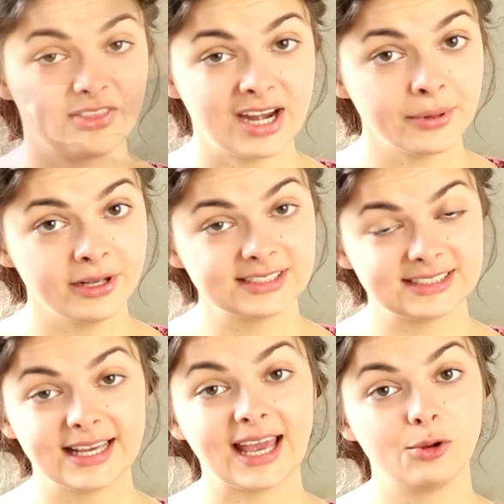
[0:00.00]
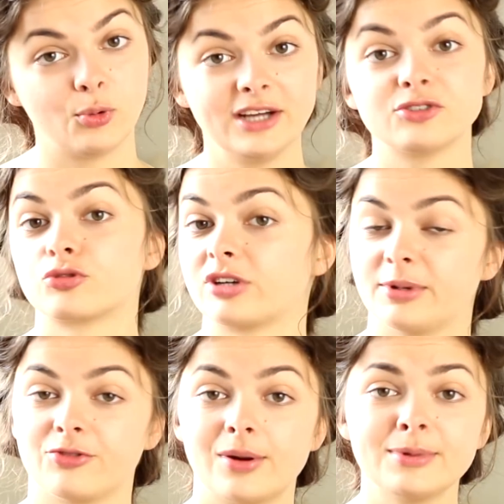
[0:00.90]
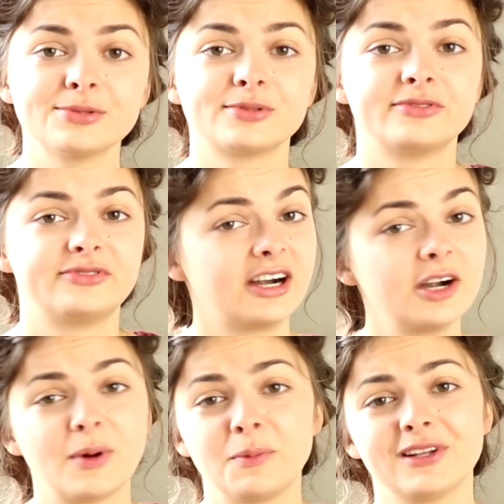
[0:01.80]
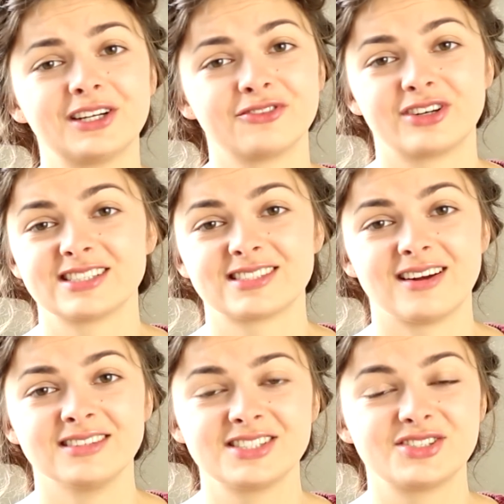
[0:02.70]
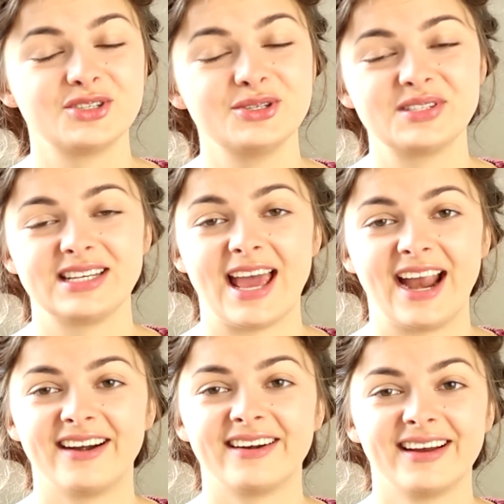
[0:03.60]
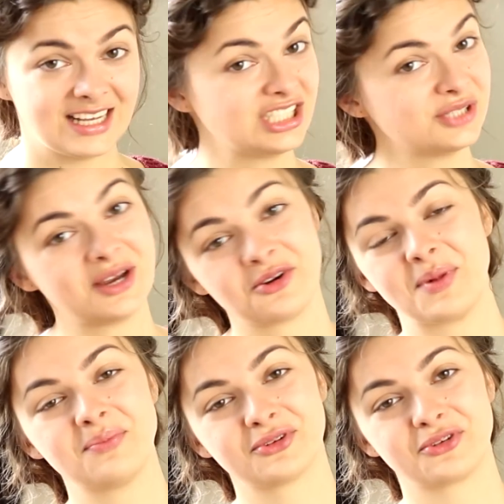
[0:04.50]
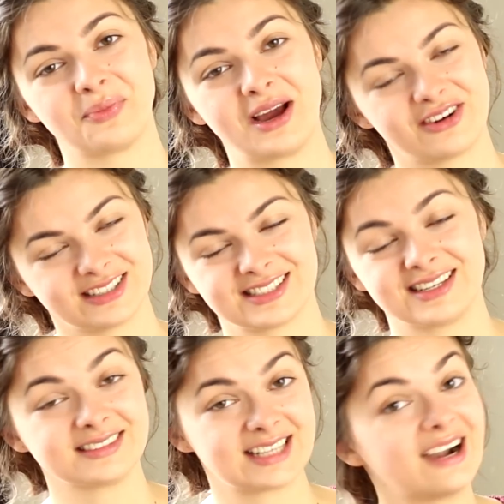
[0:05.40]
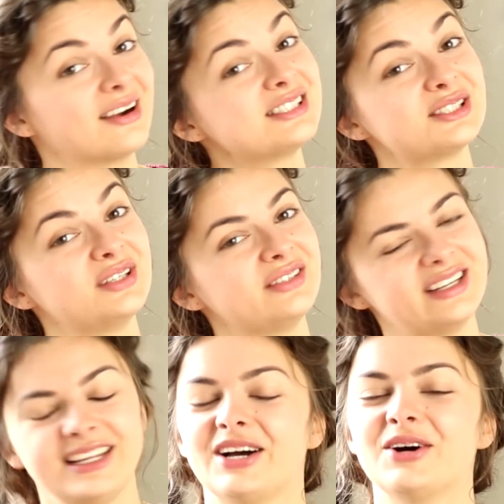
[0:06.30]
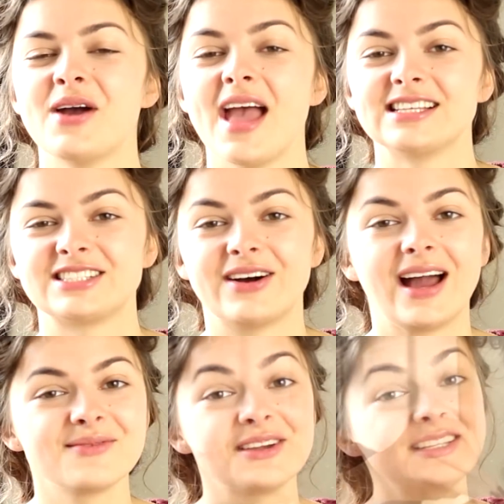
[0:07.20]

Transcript: And then I'm going to take a white ribbon. Ribbons were very popular in Renaissance to use in hair, as you may remember from my Renaissance hair history video. So I'm